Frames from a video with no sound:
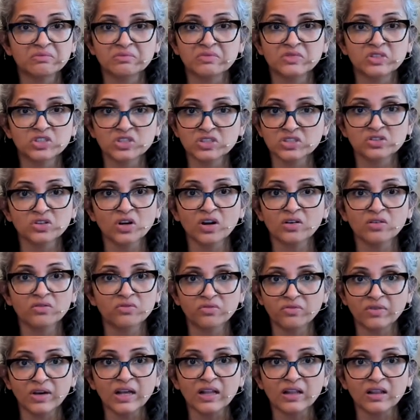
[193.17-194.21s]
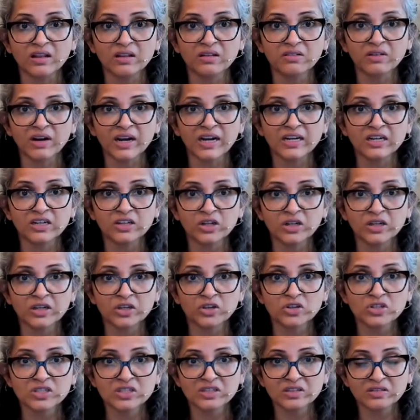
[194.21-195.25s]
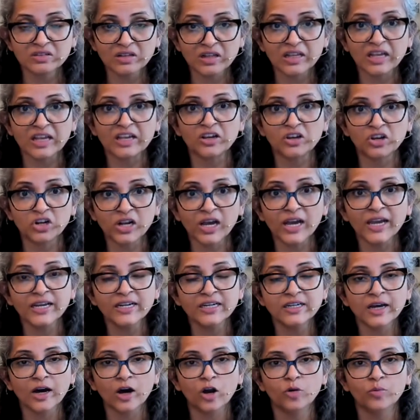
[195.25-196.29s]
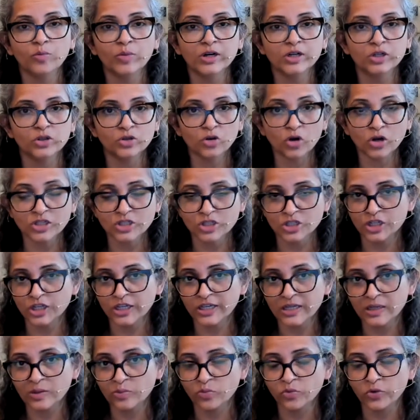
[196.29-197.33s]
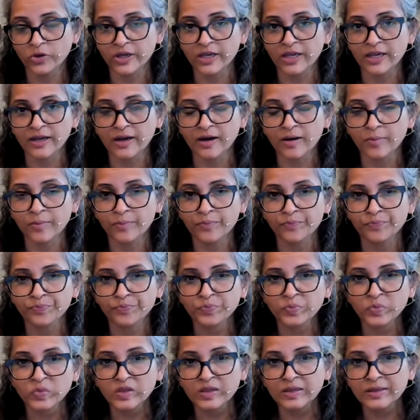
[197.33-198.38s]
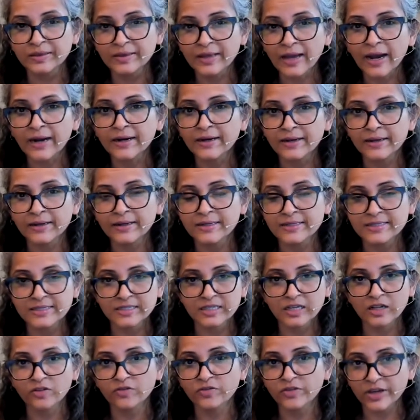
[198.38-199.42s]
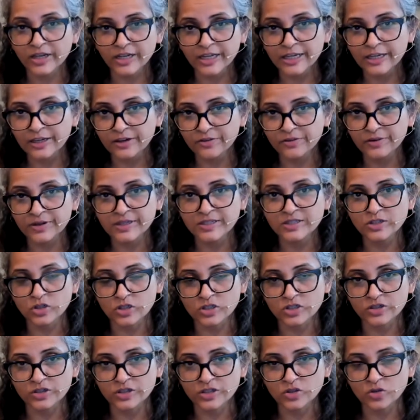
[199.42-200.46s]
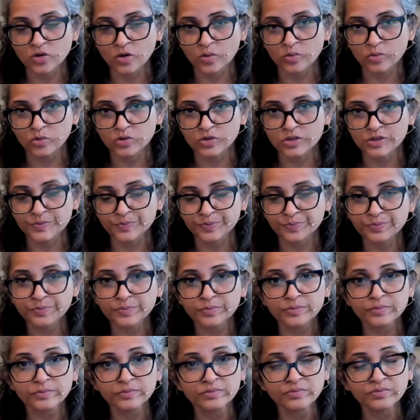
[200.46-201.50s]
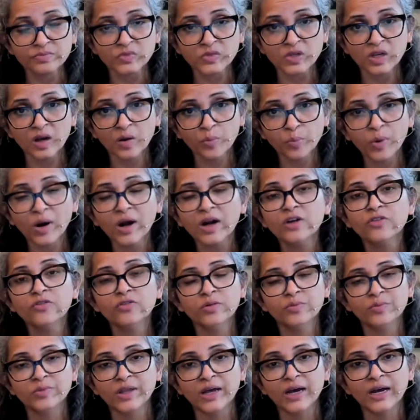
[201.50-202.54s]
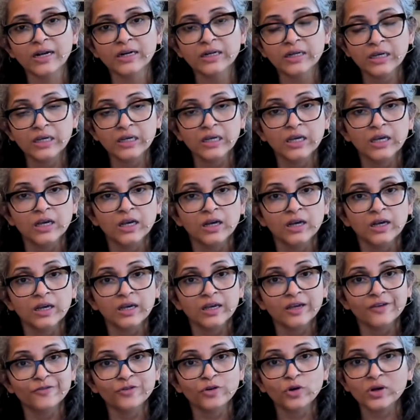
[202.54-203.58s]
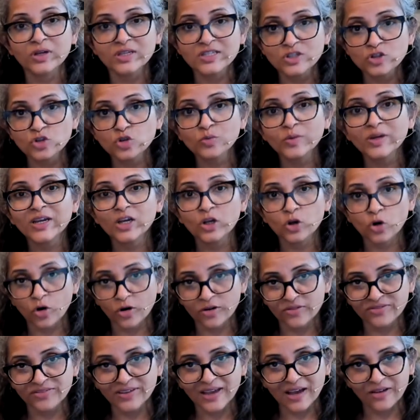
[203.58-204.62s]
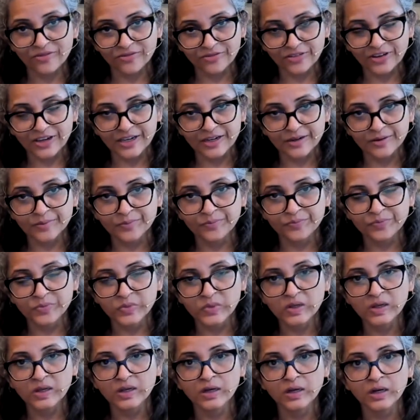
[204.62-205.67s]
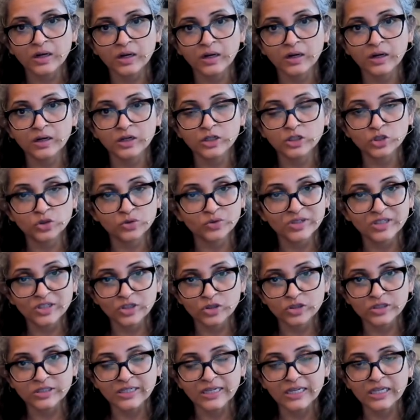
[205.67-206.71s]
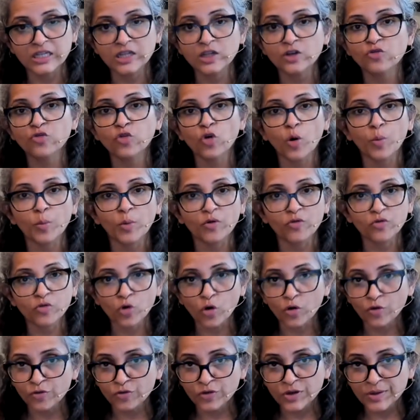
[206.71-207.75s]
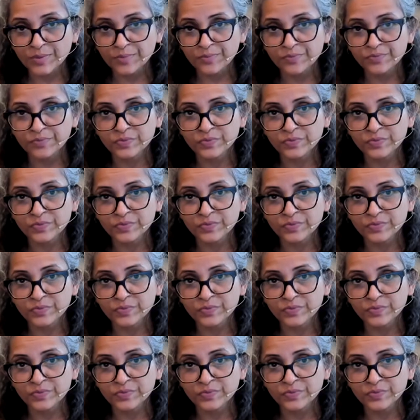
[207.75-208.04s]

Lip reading: just not well, right? You're lying down, but you constantly keep waking up. That in itself can increase your stress hormones. Apart from that, if you're consuming a lot of caffeine during your day in the form of coffee